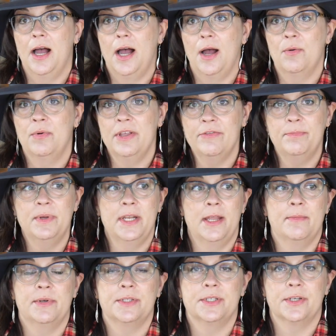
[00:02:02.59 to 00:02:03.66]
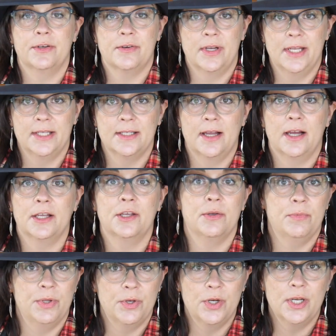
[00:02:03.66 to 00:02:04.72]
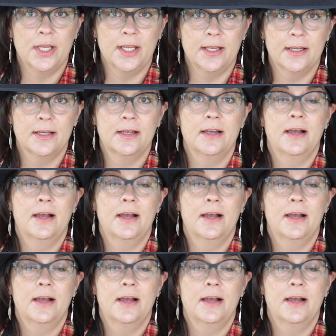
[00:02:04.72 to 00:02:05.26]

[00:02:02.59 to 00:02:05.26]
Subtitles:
We've been able to create a community